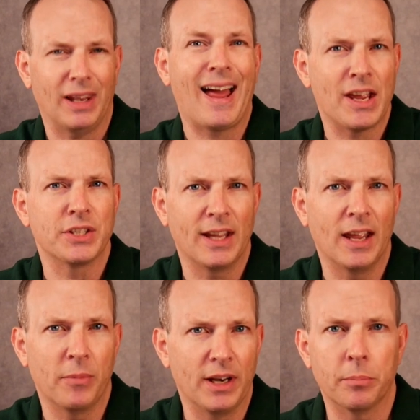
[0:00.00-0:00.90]
last
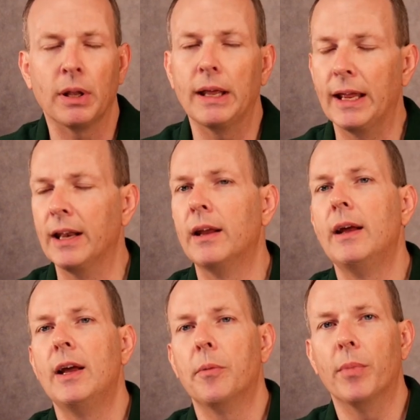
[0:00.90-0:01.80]
game that he played,
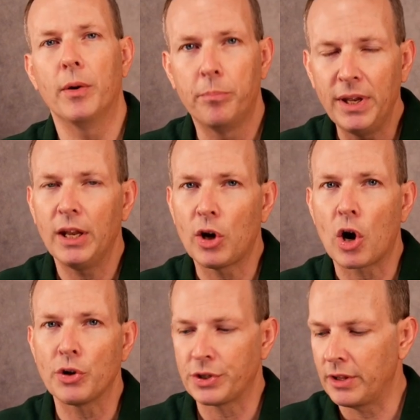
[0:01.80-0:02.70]
but beating
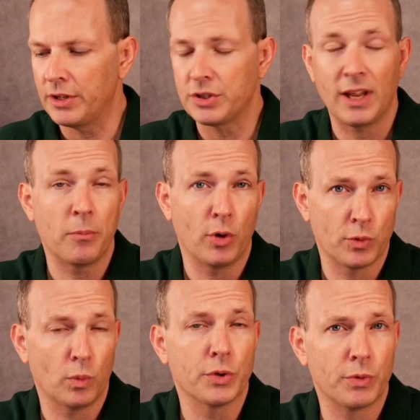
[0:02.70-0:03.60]
Carlsen in this game
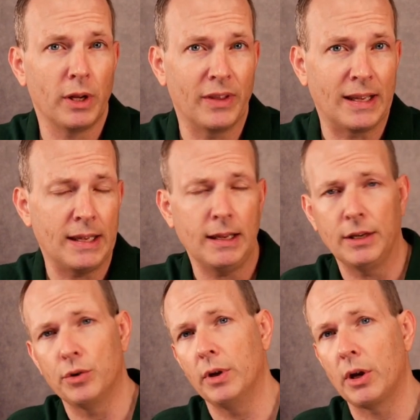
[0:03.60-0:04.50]
was, really the key
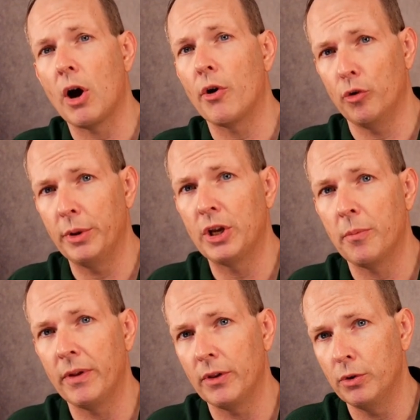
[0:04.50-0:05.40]
to Hikaru
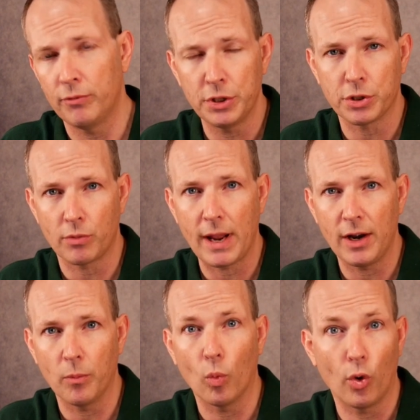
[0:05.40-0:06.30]
becoming the new Fischer
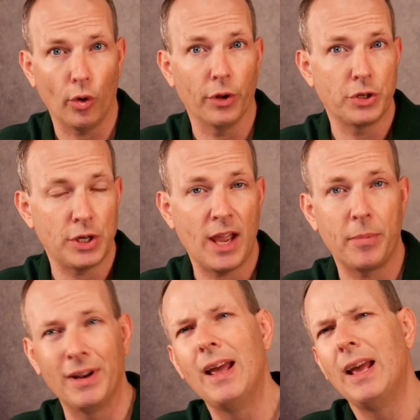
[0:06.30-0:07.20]
Random World
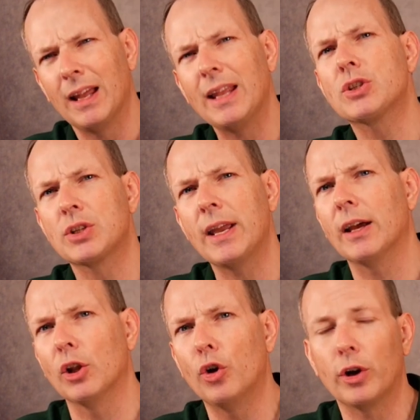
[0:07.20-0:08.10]
Champion. Let's take a
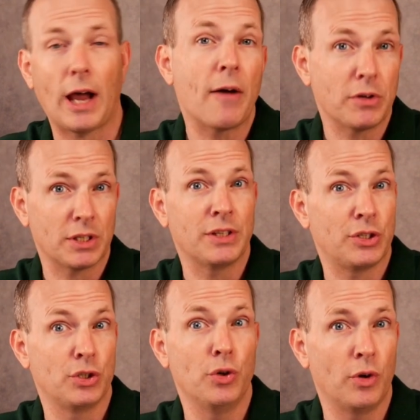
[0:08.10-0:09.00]
look. Obviously, this
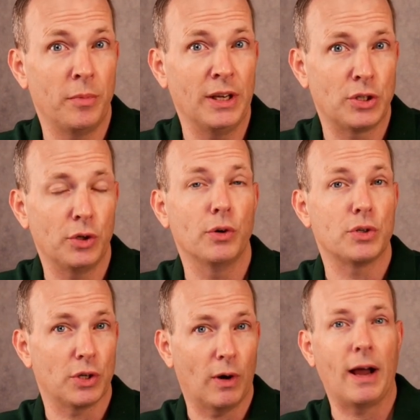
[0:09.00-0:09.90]
is new to me too,
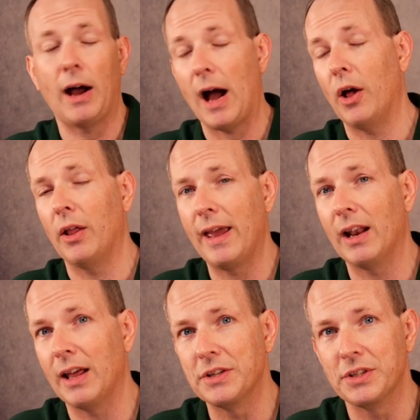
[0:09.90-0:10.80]
so I'll
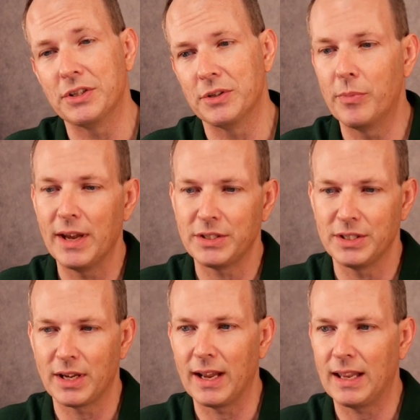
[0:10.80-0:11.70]
analyze this as best
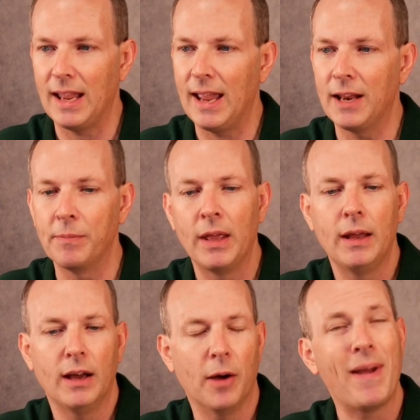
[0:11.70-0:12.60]
as I can.
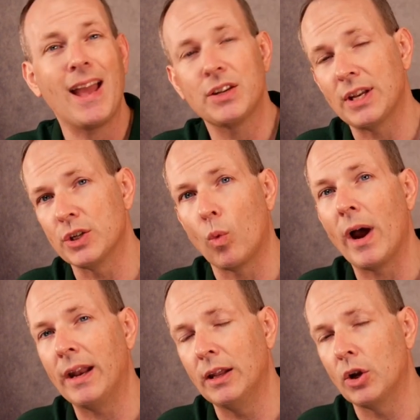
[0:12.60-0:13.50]
Uh, Magnus has
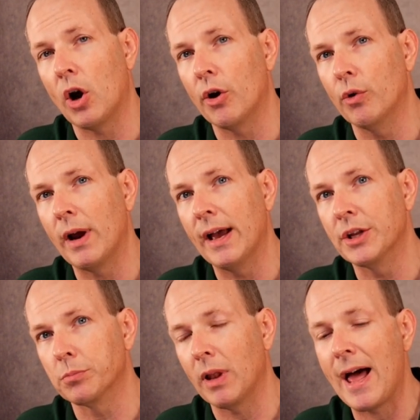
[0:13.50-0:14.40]
white, Hikaru
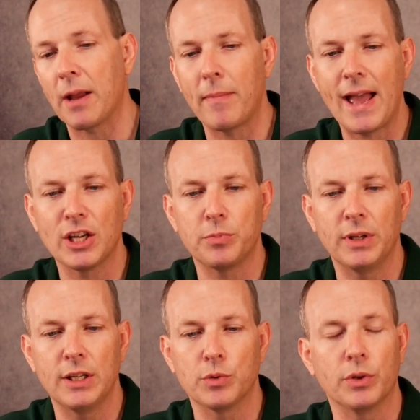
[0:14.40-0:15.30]
has black. Magnus
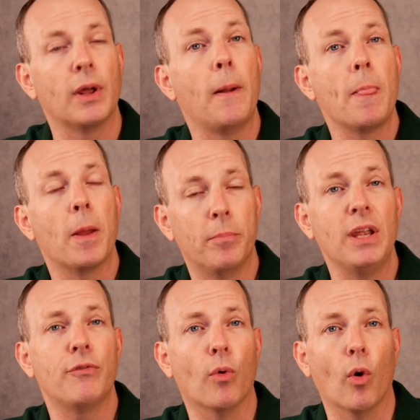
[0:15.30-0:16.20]
begins with
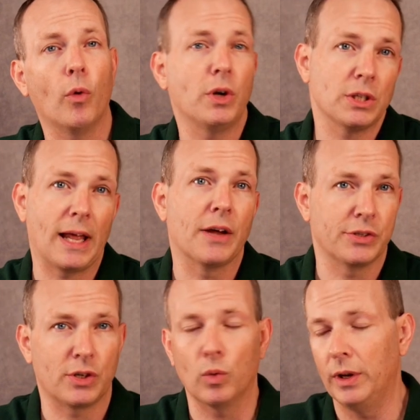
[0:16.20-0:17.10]
b4, which allows
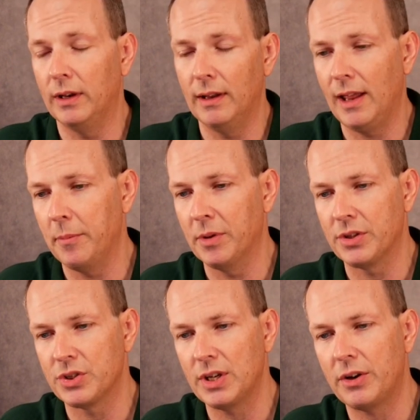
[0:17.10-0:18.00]
his queen to aim at the
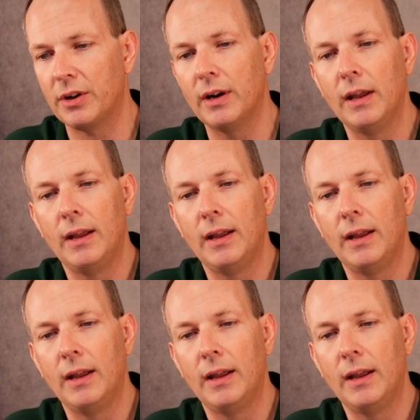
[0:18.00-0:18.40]
center